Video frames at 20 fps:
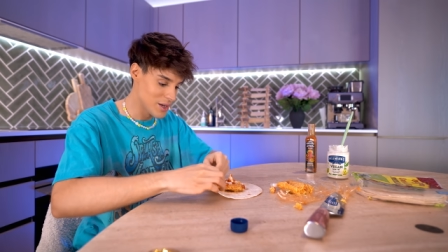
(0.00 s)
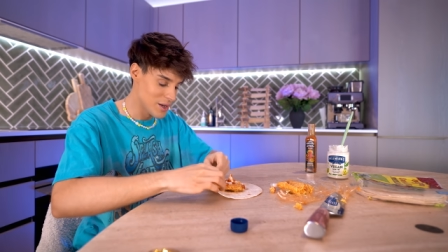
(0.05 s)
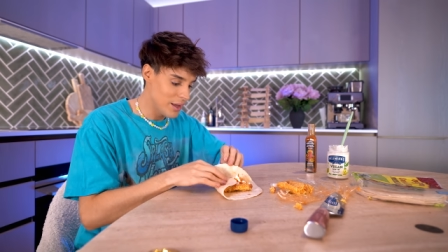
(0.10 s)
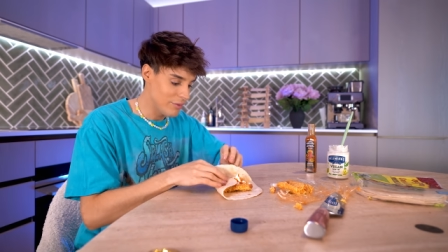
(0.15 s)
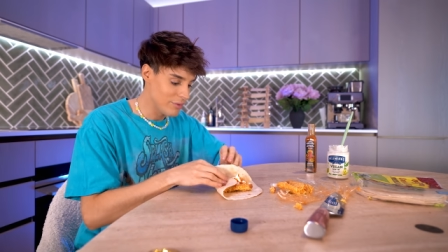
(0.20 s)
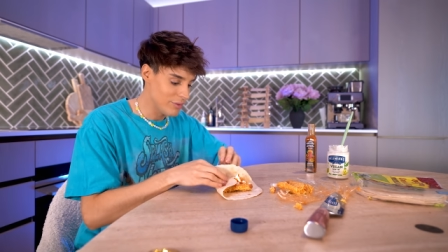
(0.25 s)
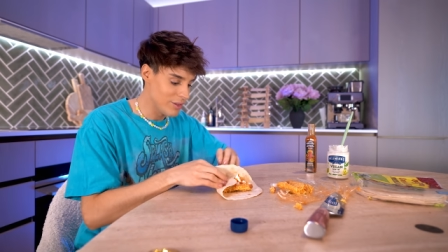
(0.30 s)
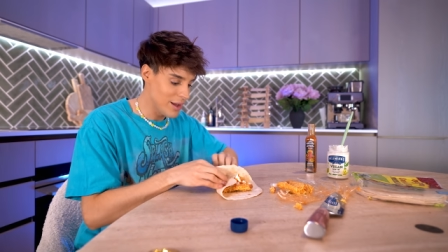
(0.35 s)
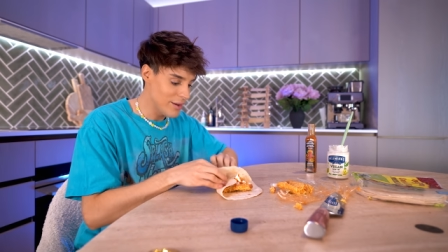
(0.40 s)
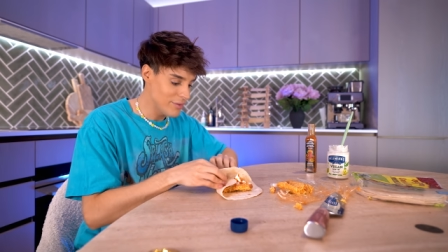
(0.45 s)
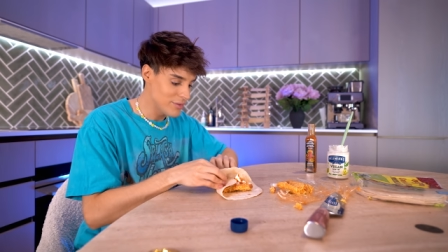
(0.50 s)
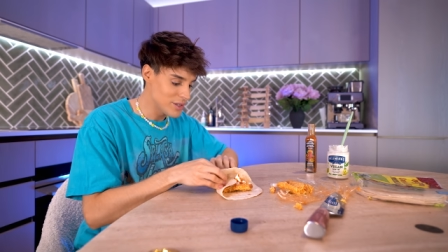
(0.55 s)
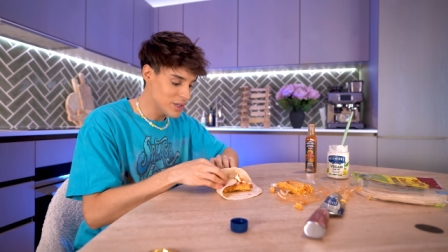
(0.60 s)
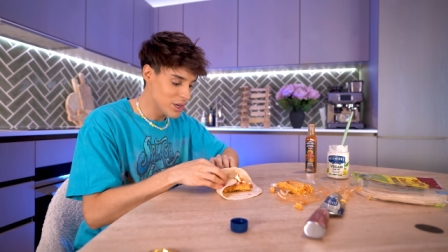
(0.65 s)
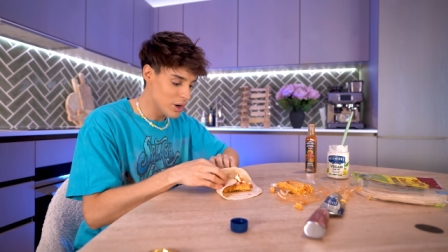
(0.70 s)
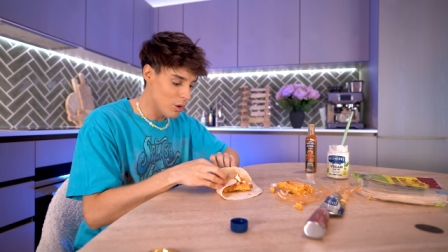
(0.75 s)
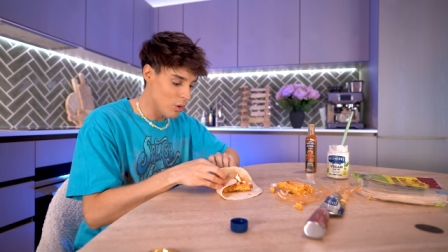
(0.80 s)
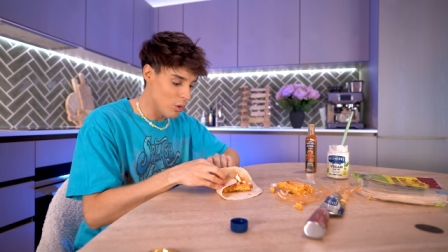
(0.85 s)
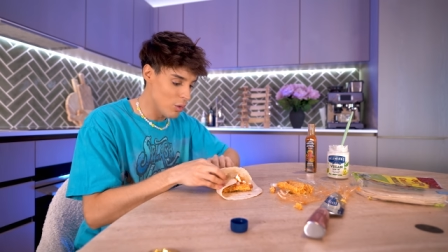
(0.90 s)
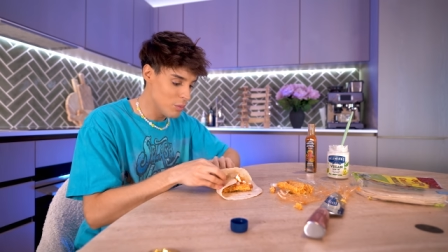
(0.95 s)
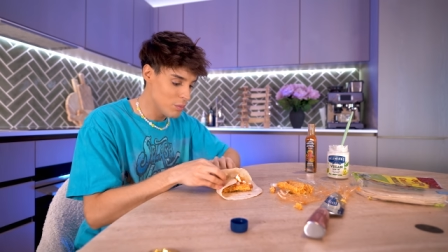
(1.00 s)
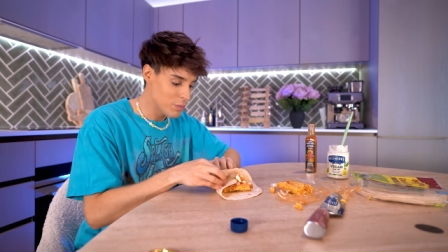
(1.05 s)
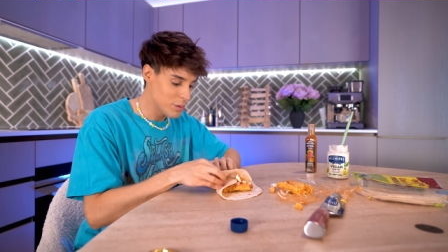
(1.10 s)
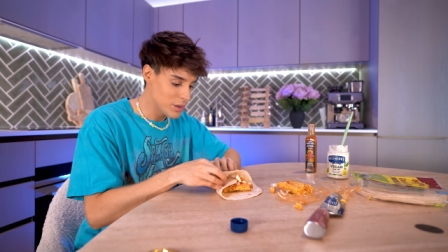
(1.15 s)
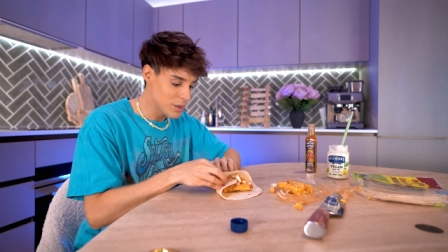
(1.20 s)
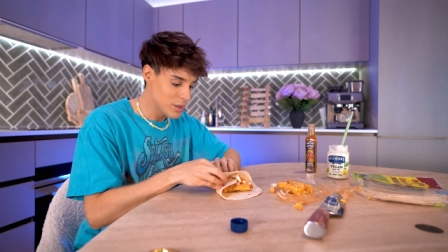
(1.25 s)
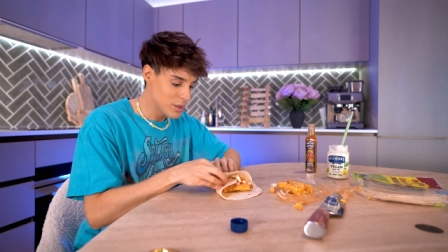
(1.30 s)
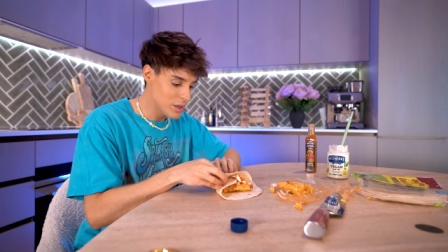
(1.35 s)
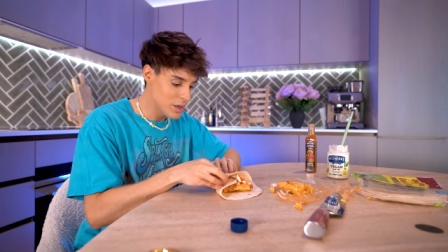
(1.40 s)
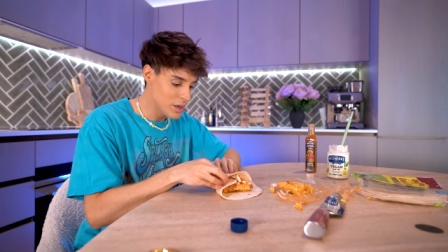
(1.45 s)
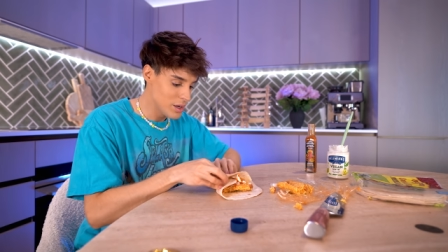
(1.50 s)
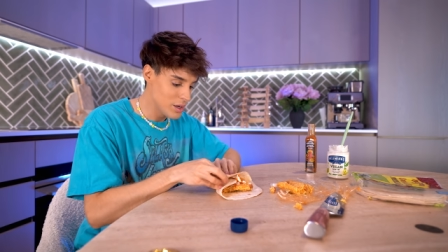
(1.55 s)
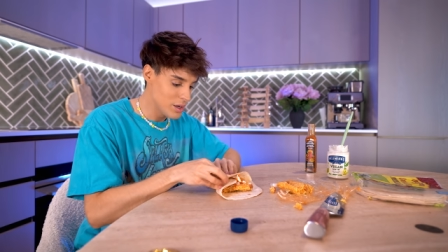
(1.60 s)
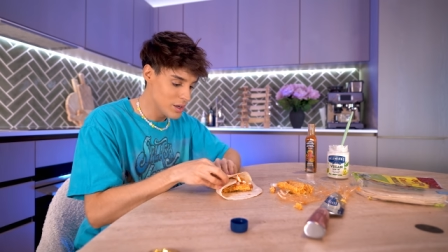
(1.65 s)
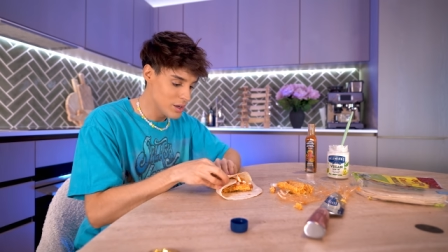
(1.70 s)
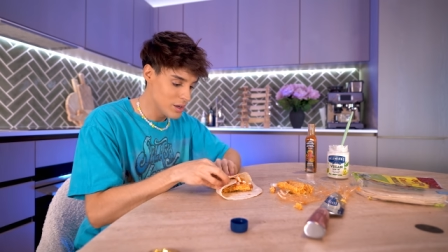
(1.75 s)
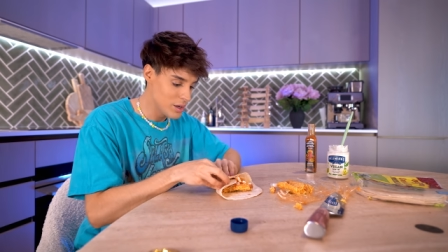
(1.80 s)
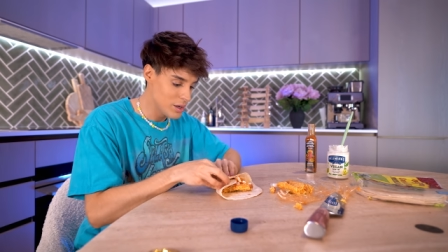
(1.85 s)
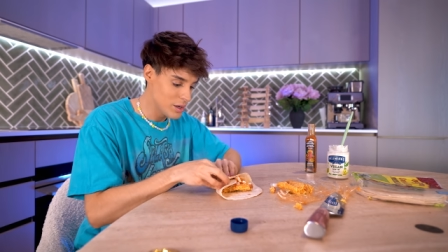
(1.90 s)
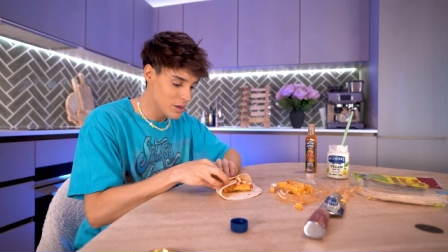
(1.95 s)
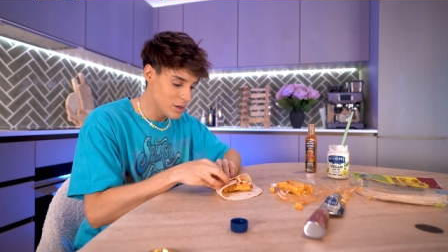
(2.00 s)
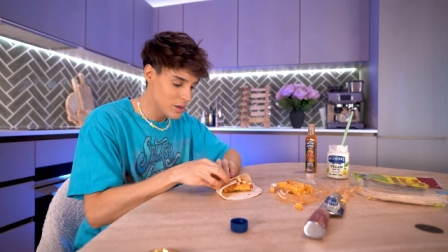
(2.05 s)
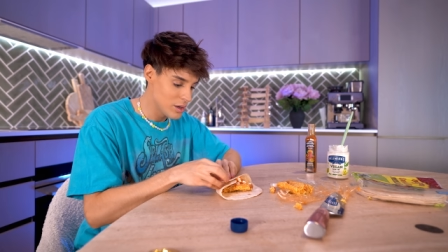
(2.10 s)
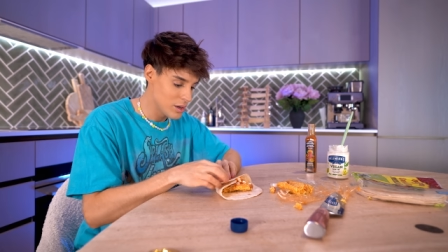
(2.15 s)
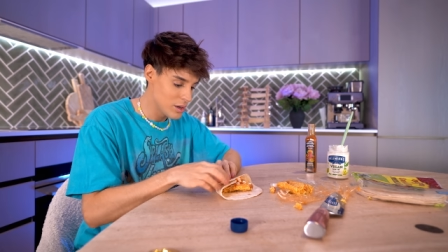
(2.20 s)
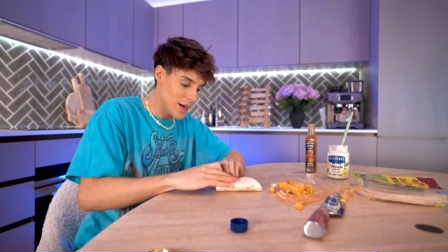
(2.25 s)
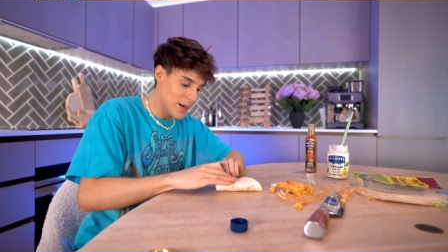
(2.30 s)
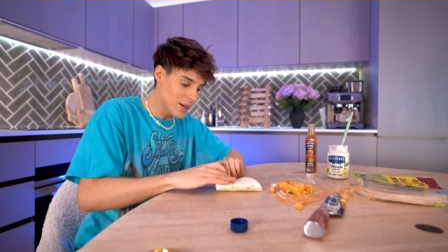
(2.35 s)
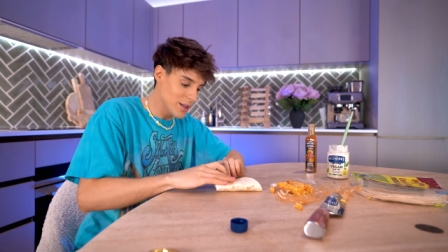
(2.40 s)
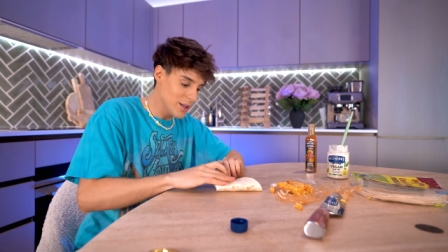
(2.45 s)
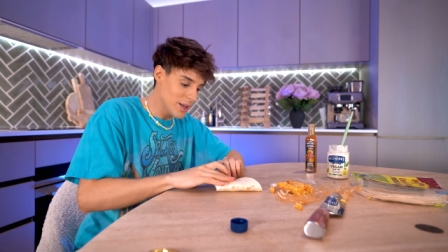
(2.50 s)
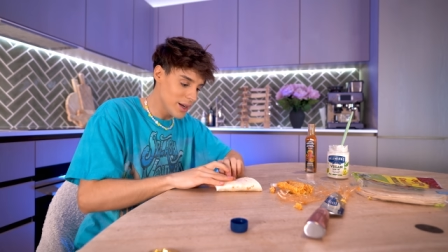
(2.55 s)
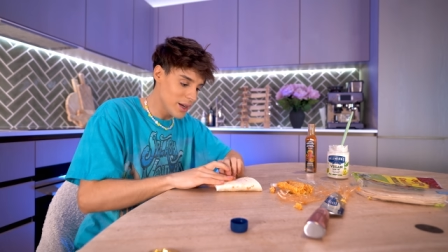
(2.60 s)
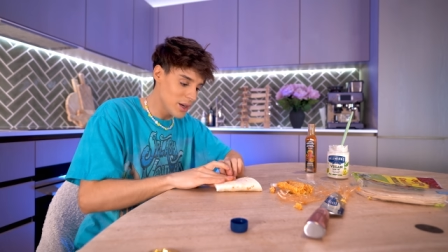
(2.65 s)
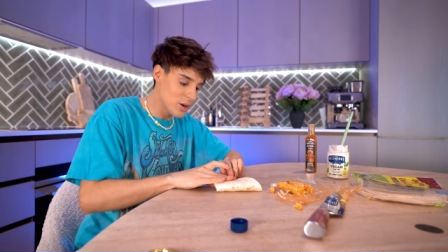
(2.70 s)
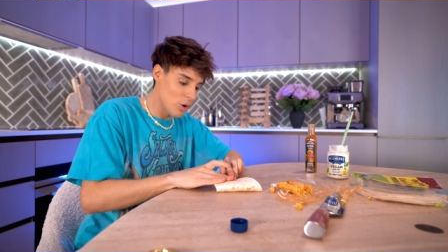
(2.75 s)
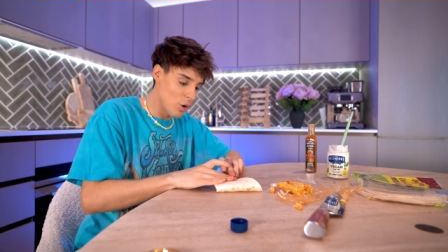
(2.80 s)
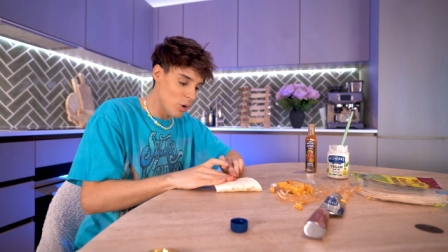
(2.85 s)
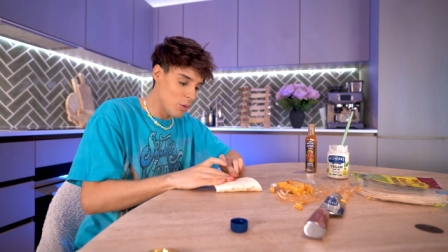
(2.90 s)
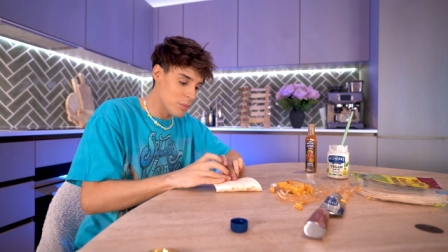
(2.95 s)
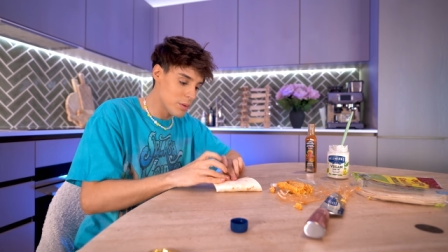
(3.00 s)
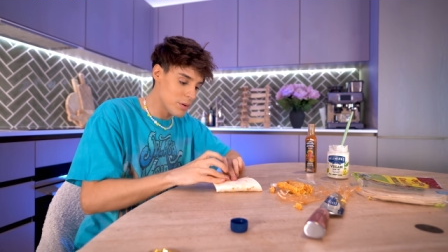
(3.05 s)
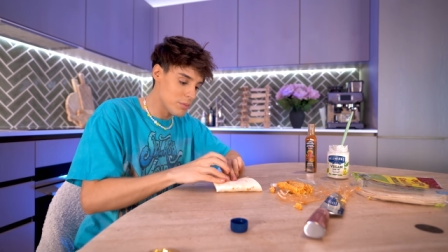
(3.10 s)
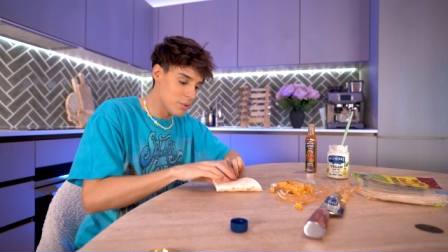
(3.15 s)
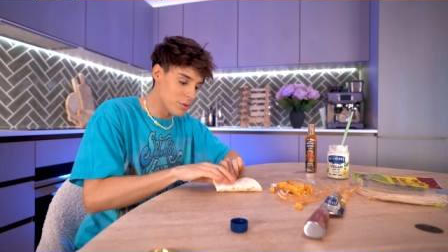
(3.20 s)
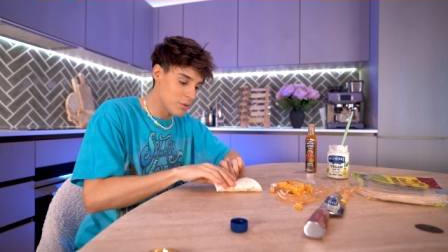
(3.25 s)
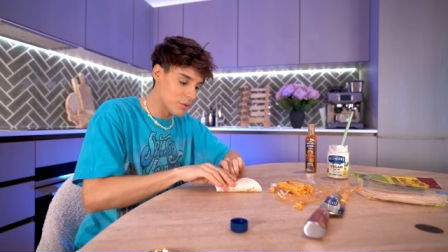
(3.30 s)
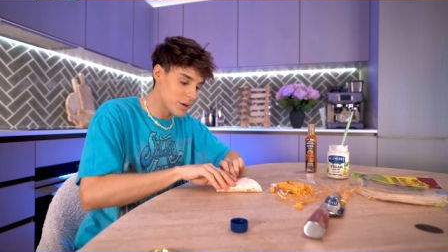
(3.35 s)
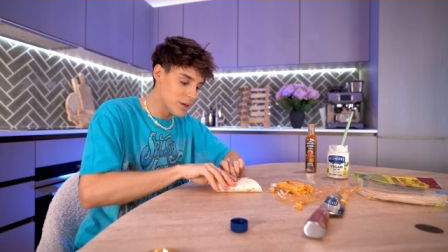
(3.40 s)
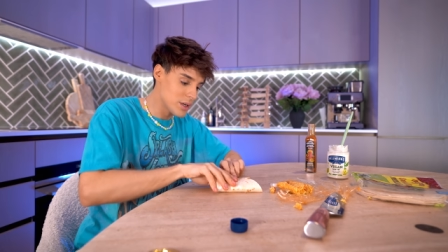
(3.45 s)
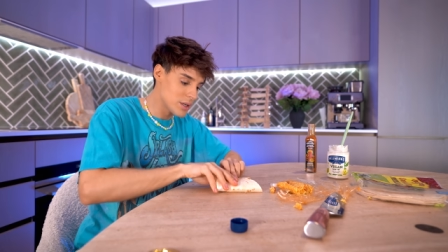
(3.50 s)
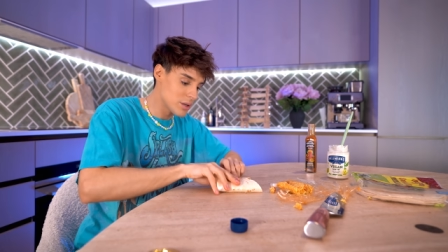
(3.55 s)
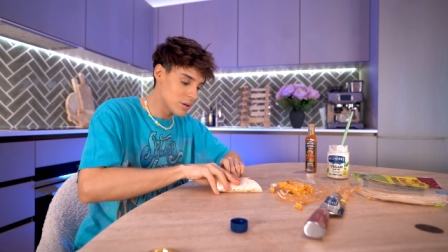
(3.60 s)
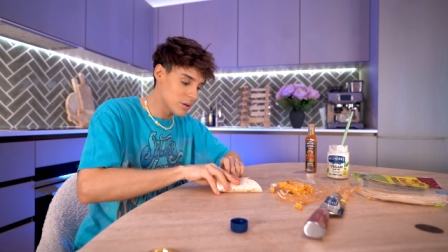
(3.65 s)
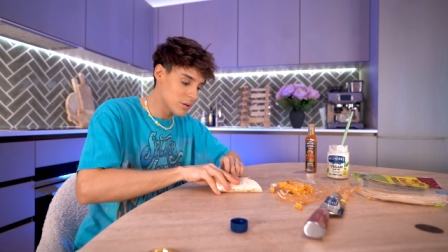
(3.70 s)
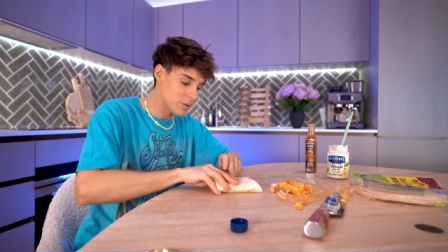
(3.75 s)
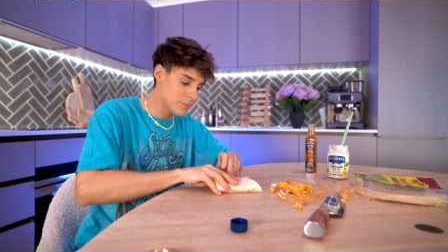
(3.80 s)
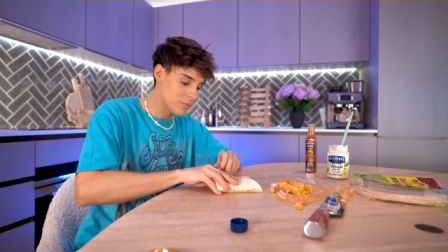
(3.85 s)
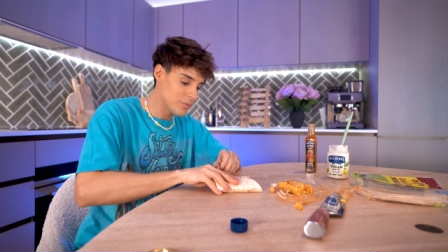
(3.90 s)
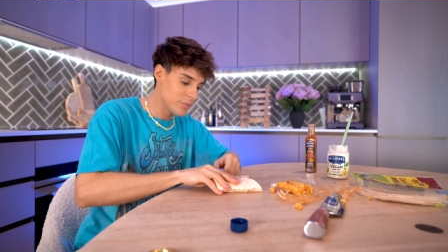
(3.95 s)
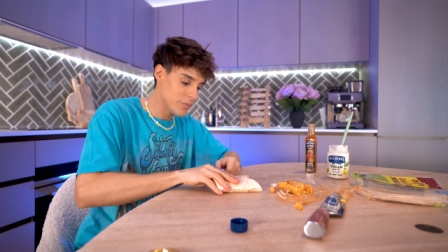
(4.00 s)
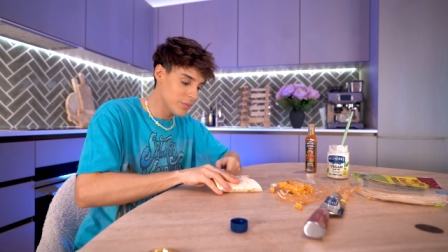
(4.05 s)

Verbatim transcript: They've left it open, kind of like an open burrito.